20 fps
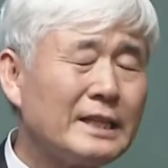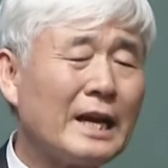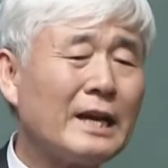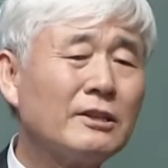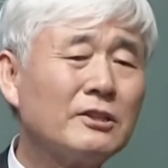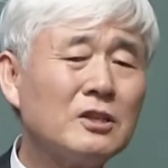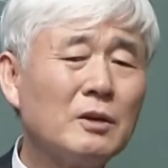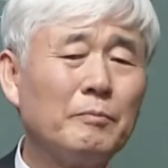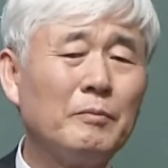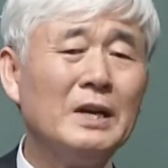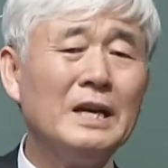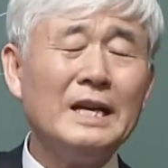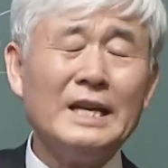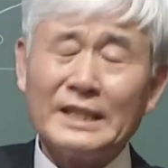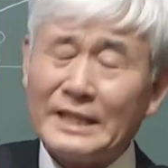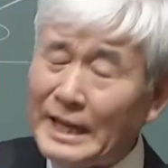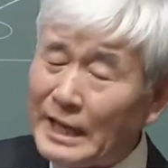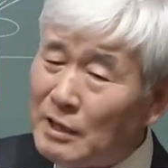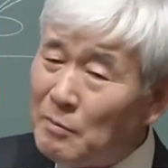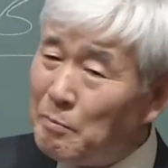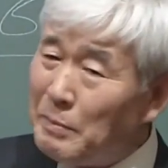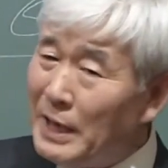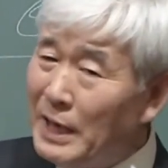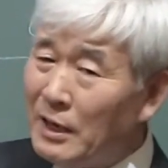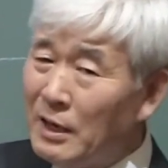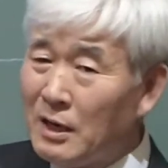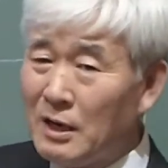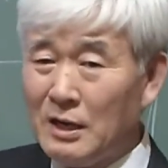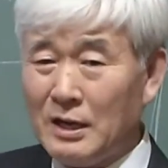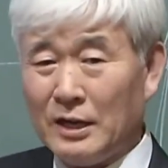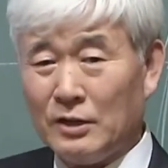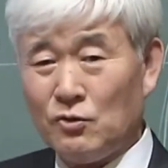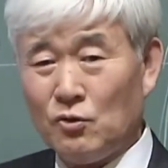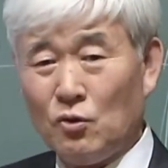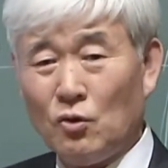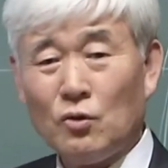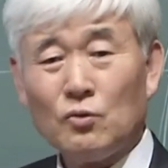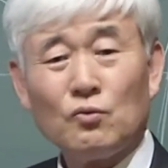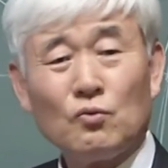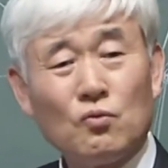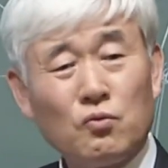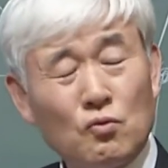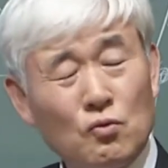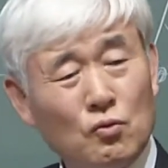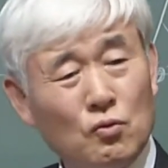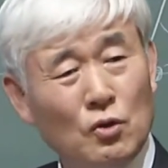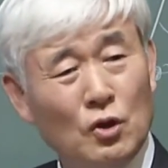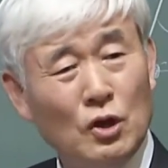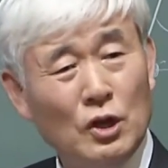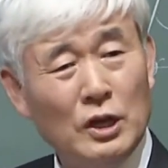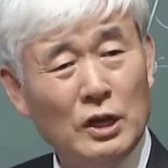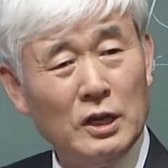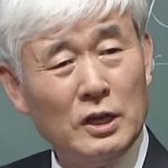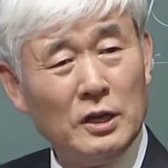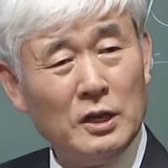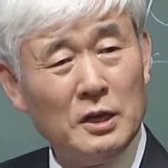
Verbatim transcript: In essence, you use your attractiveness